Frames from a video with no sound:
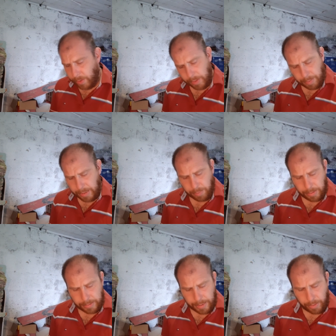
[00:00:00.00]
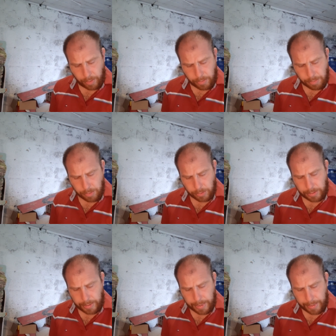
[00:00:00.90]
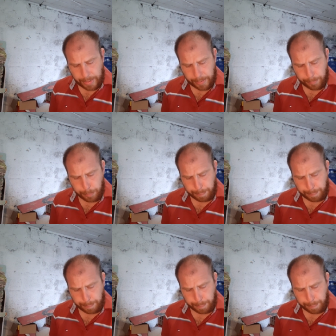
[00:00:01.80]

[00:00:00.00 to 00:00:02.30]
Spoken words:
Space Marines in Nitro Wars sitting down there,